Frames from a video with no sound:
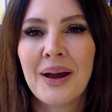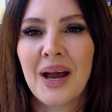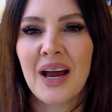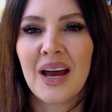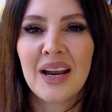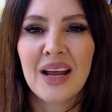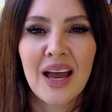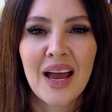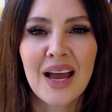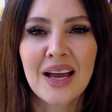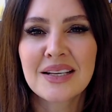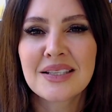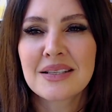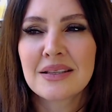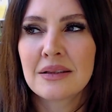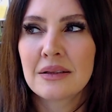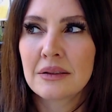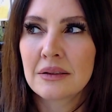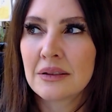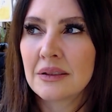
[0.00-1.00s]
badass
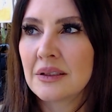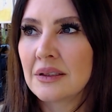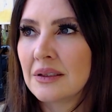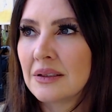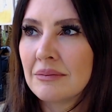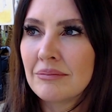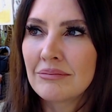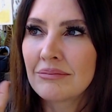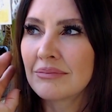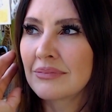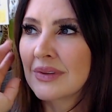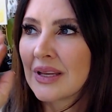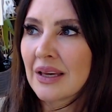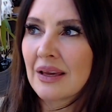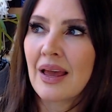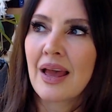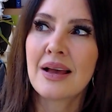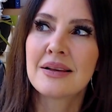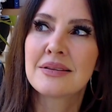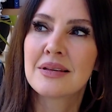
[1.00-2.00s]
and they're going to
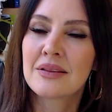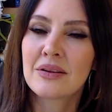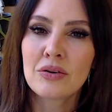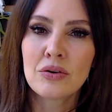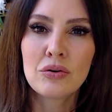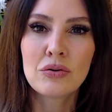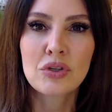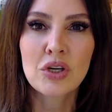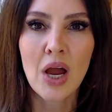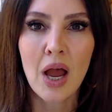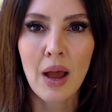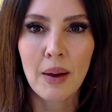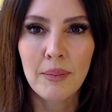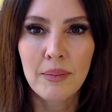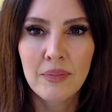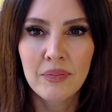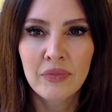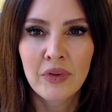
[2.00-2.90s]
kick ass at their new job.